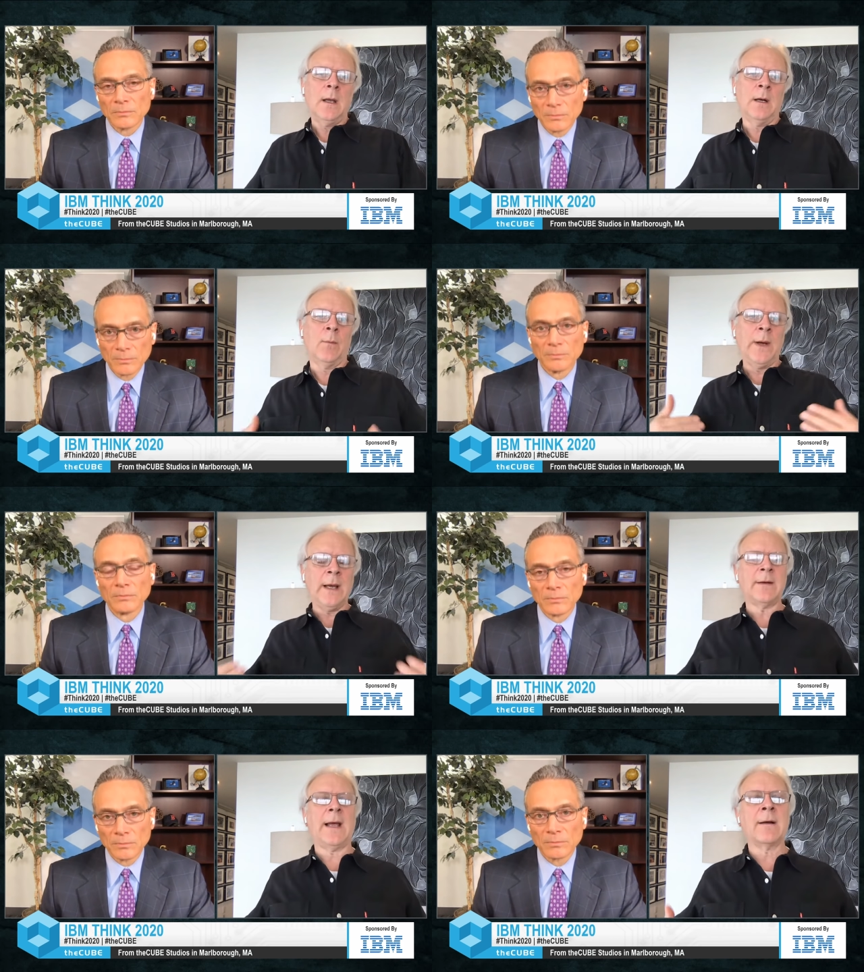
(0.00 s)
Speaker 1: you know,
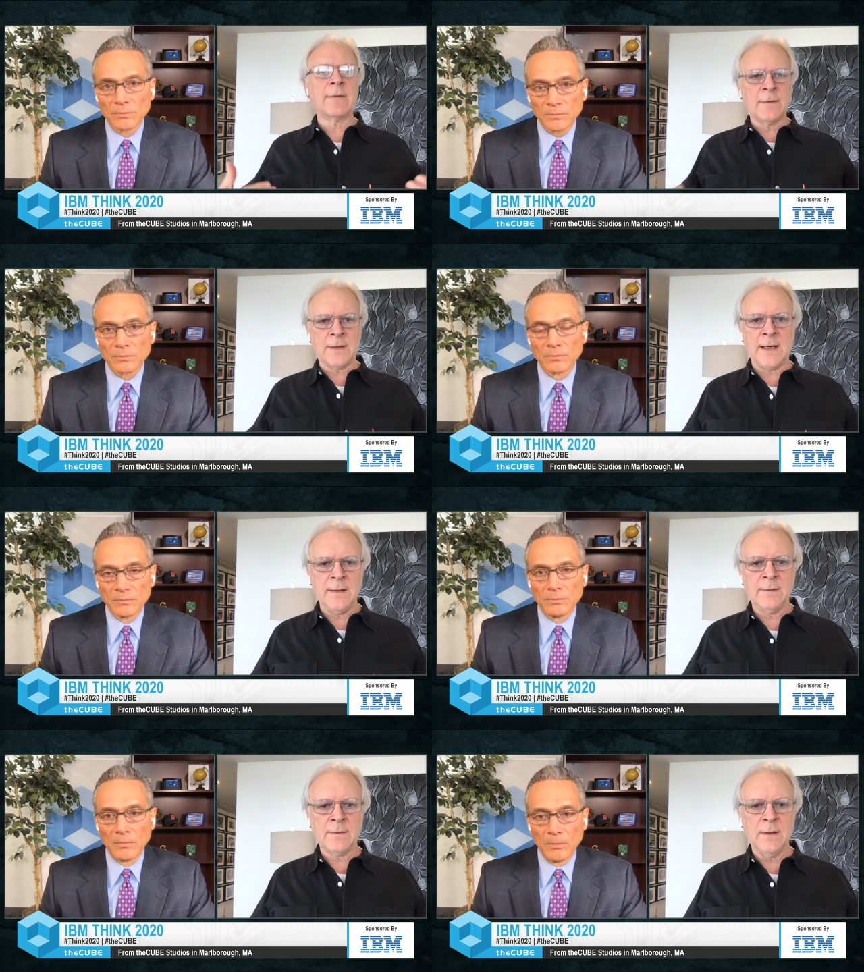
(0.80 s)
we get to
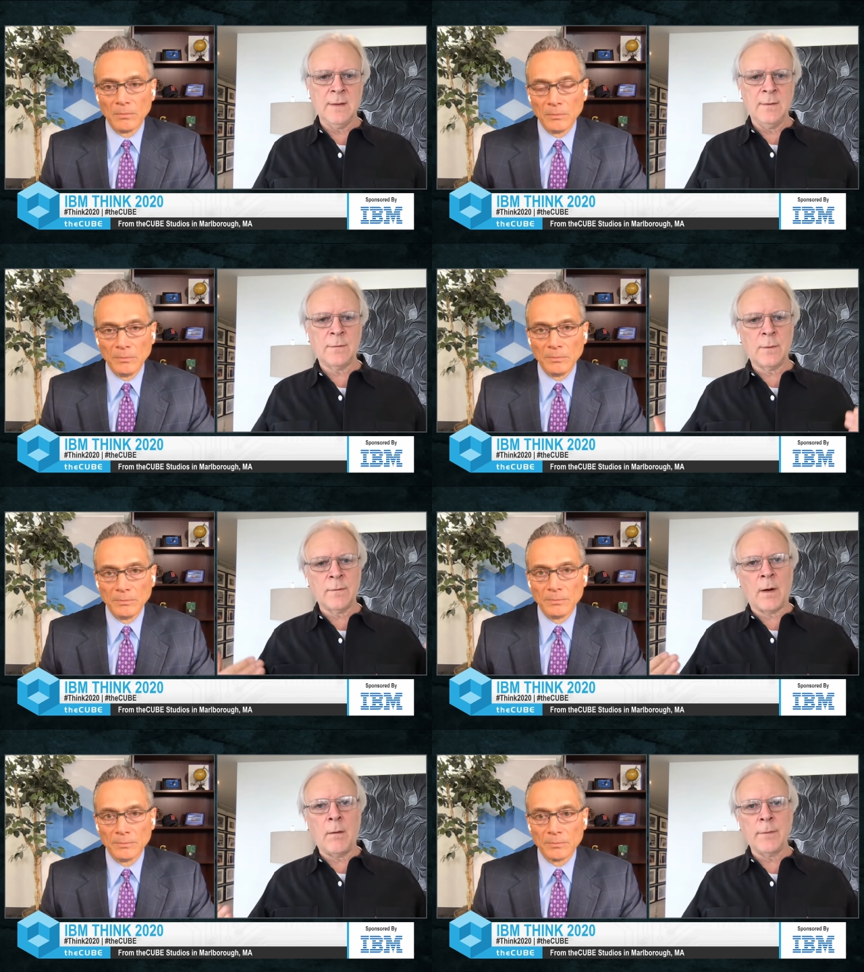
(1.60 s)
exercise
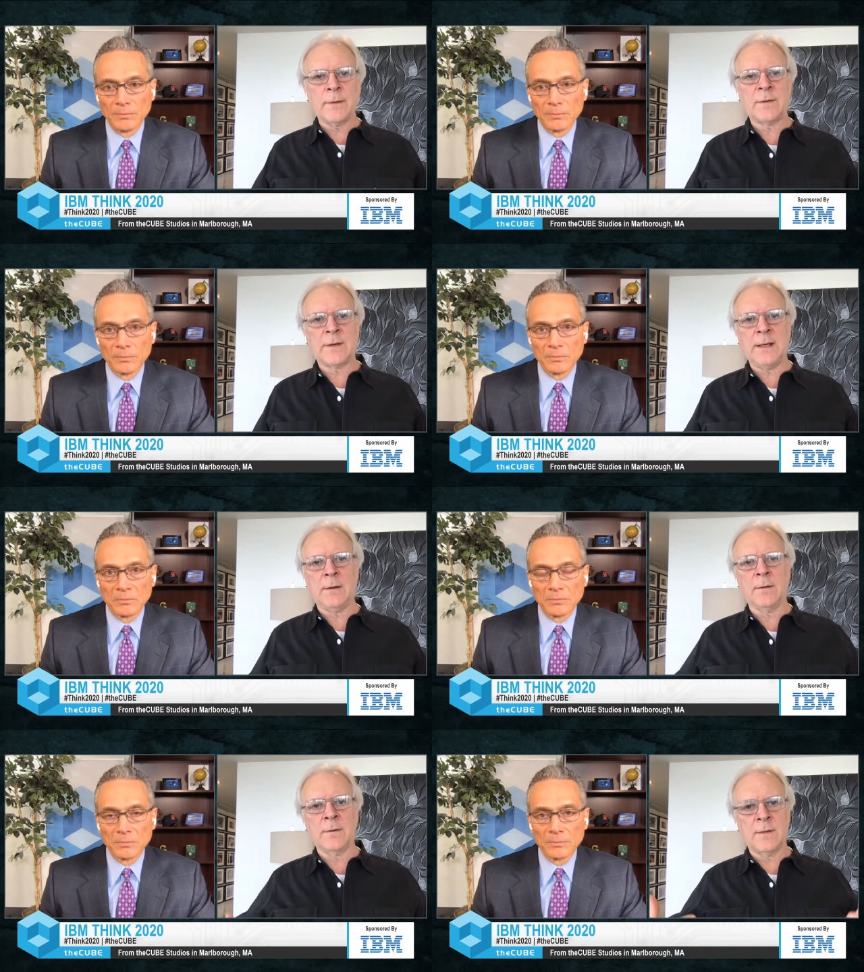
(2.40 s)
sort of all the
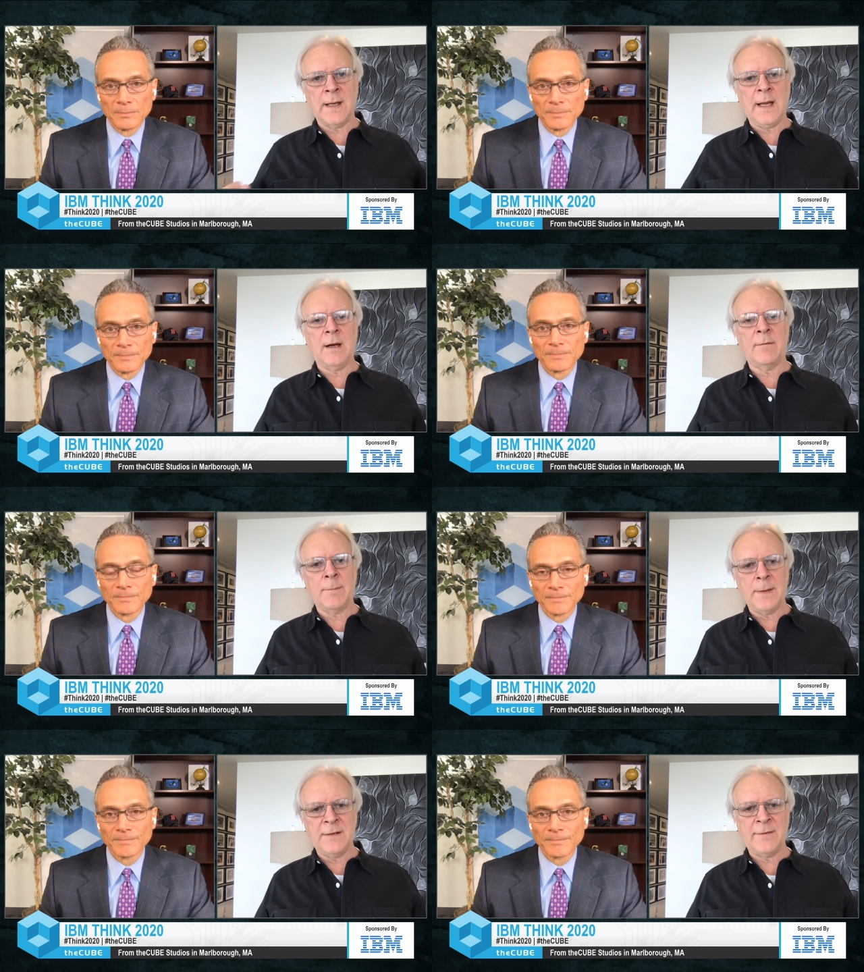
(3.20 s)
skills that
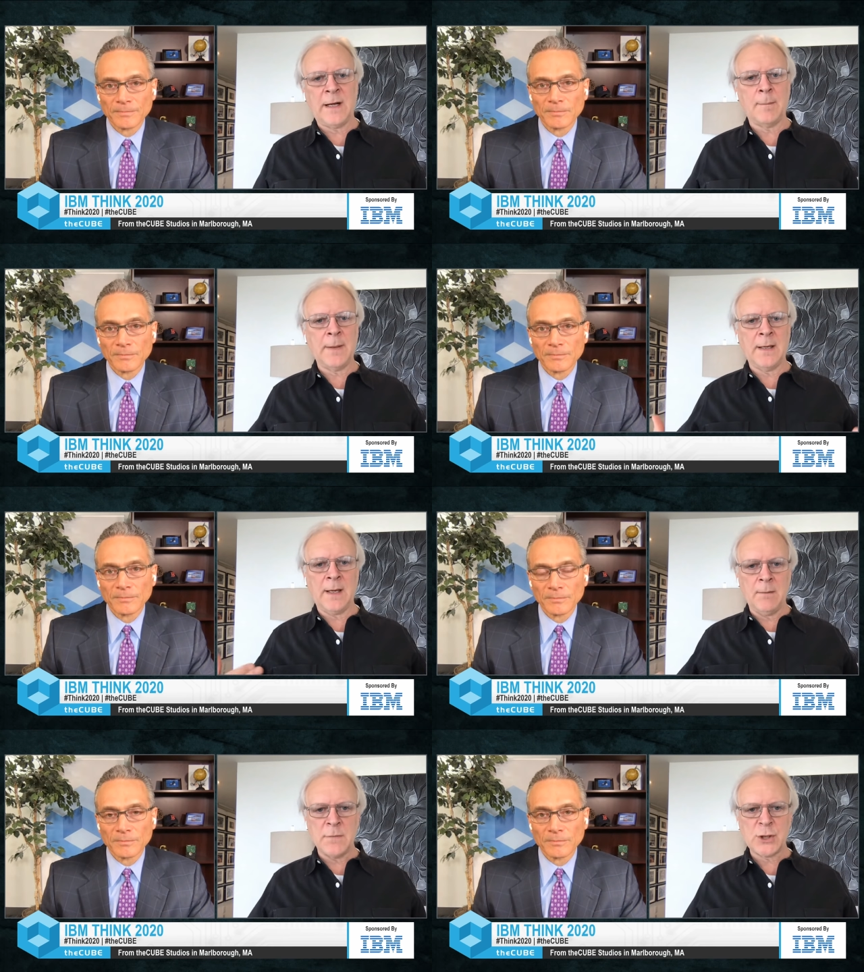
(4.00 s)
have been
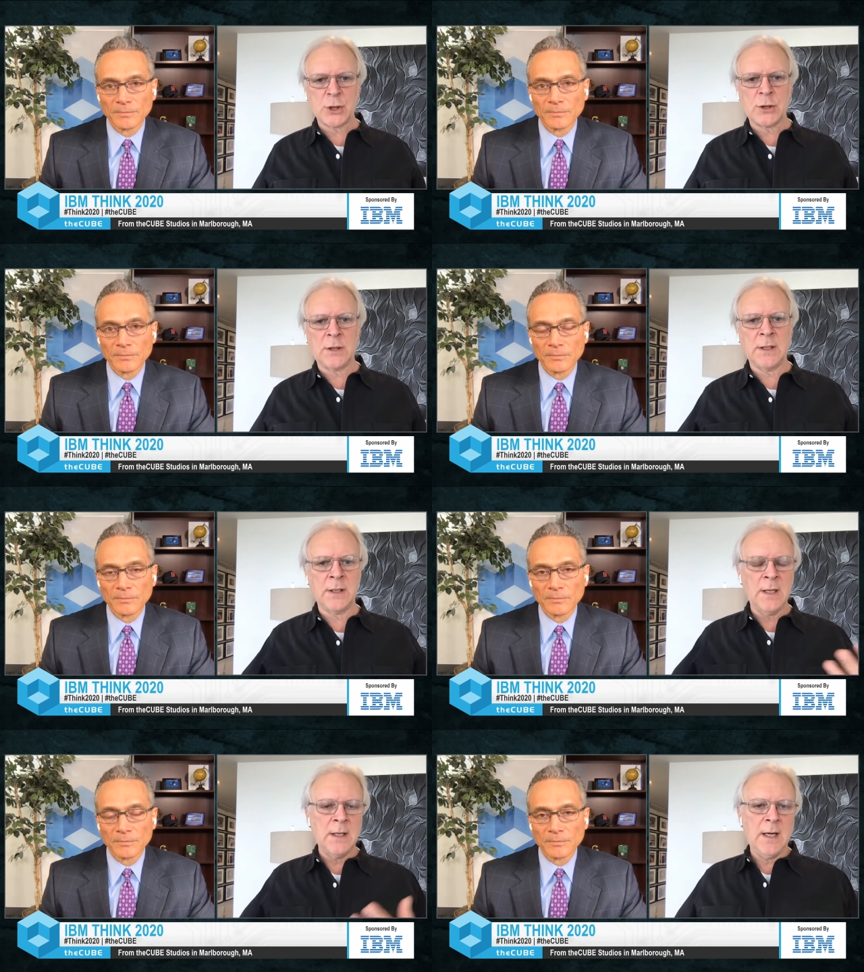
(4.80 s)
developing and
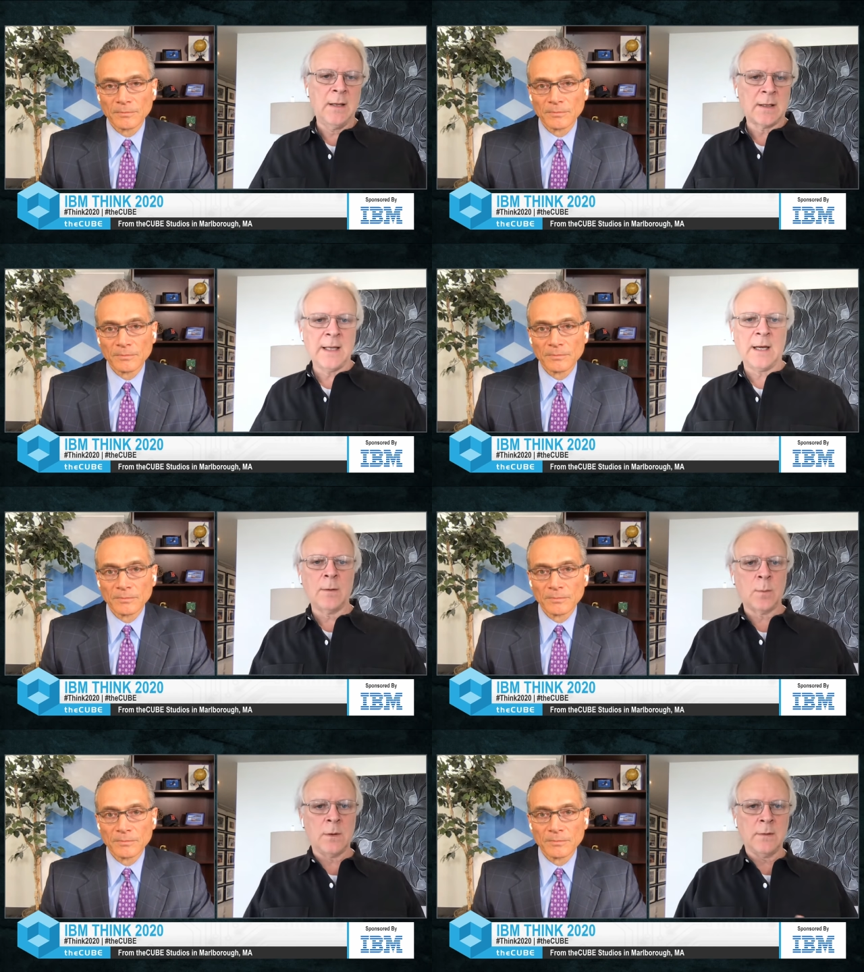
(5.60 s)
maturing in the
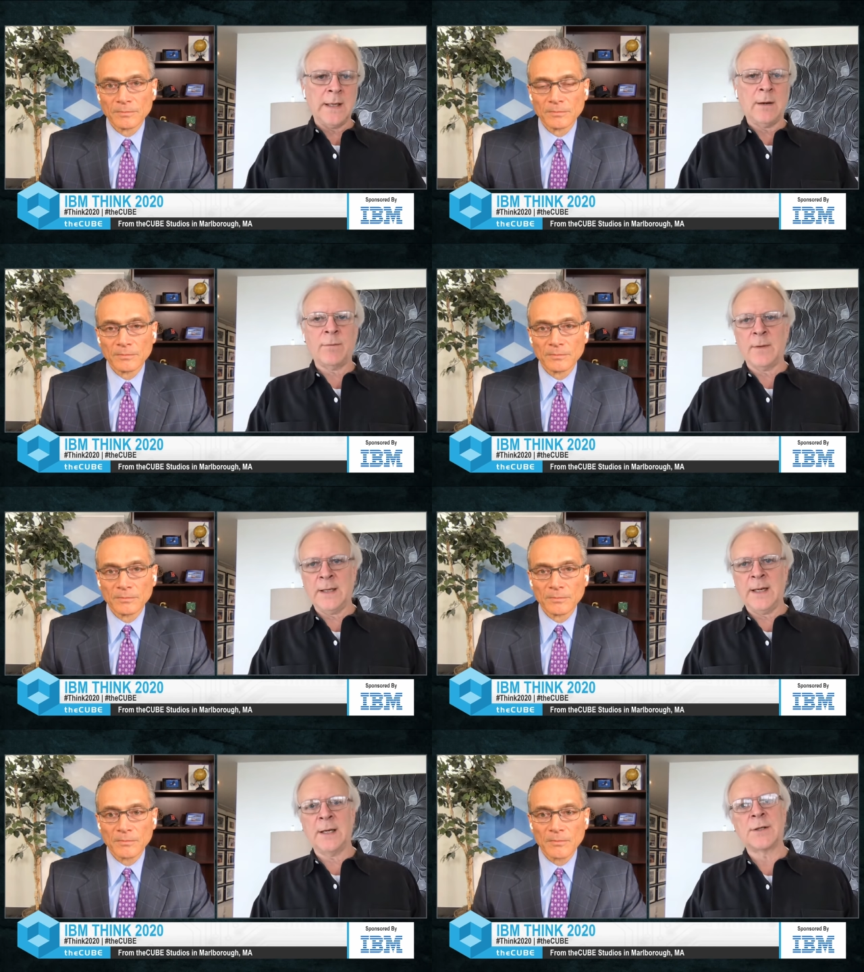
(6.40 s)
cloud world now
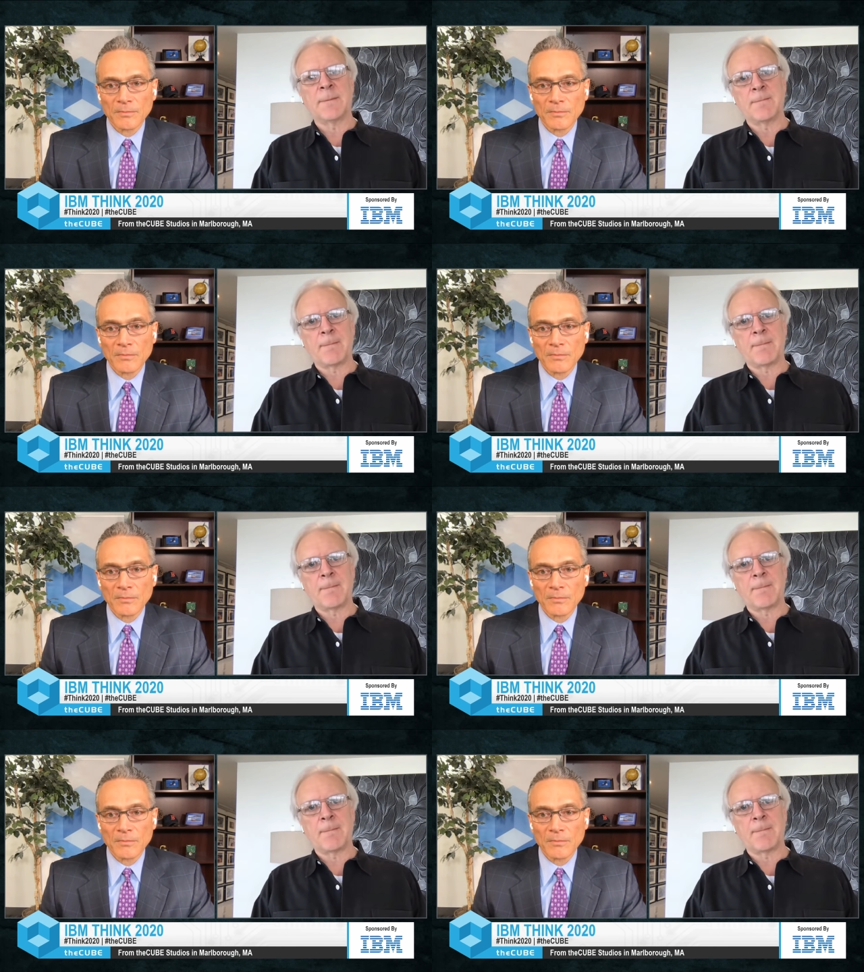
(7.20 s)
for the edge.